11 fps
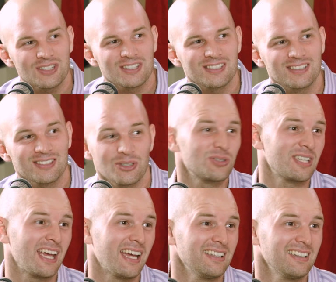it's so
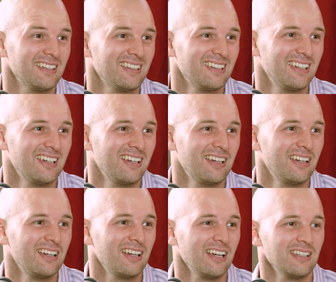sad
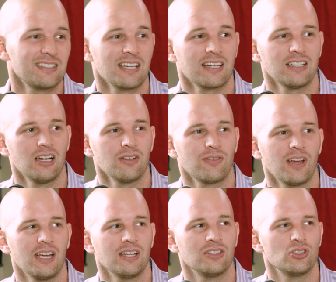in the second half,
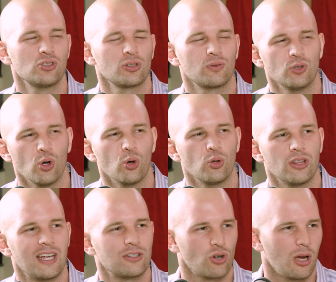and you sort of know
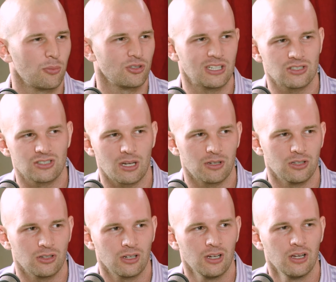that drama and tension's coming
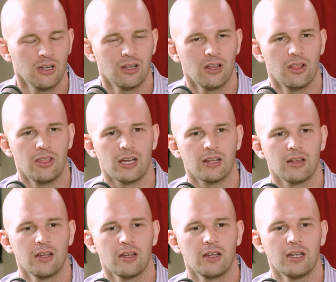along, that
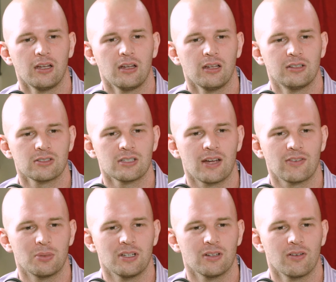it doesn't have to
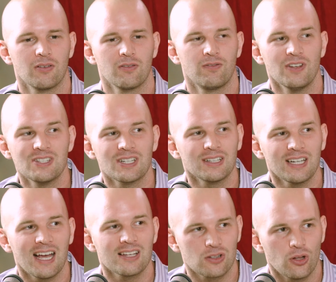be physically
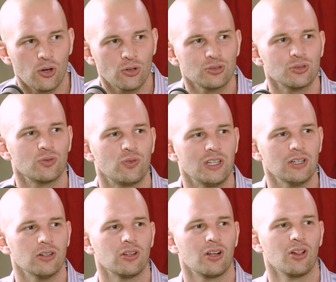as long to
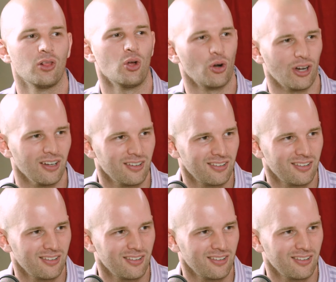feel longer.